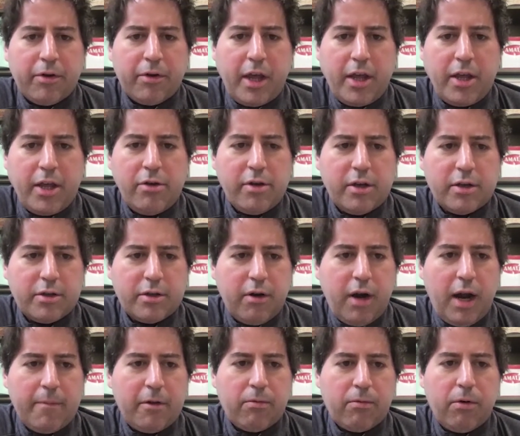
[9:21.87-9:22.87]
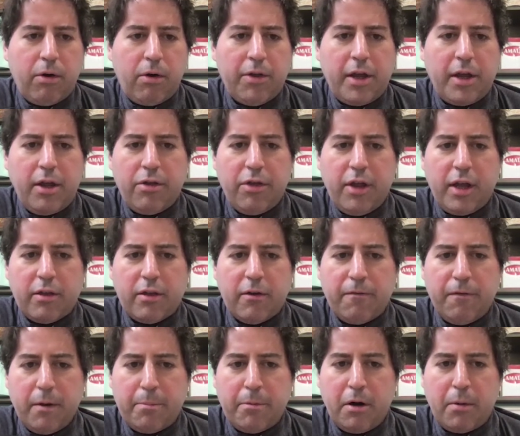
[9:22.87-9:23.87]
Can you describe the role that you think the
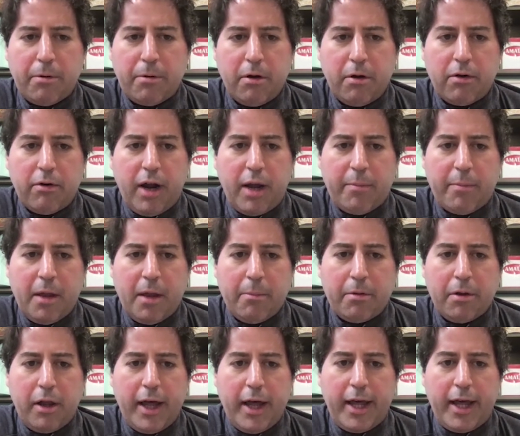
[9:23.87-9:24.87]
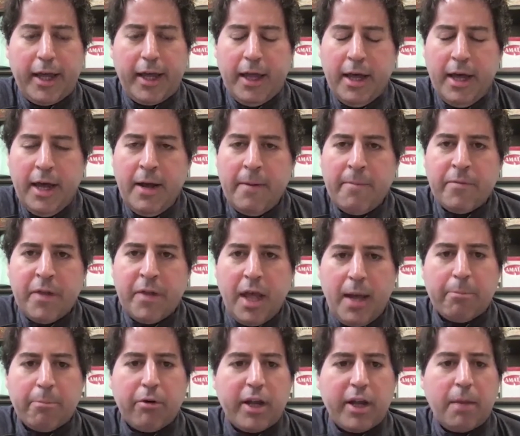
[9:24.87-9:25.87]
football program can play and
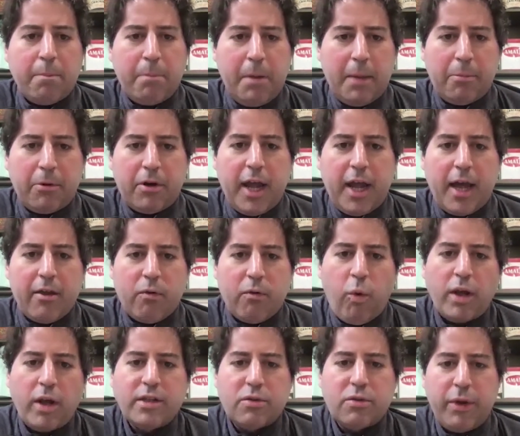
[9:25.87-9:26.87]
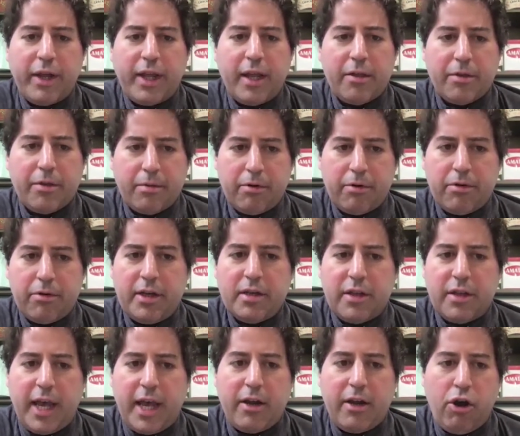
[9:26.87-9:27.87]
bringing people together once we get through these
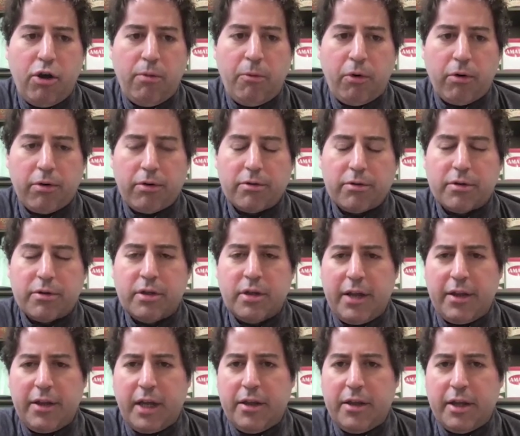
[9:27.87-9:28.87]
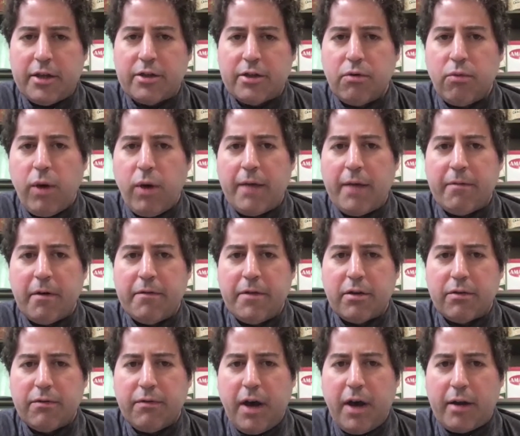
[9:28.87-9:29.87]
stay at home orders and the initial wave of
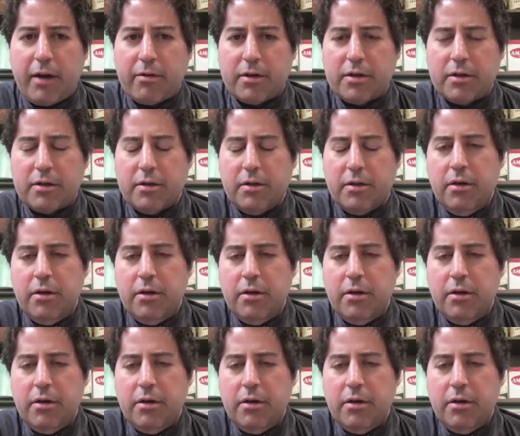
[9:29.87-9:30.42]
this virus?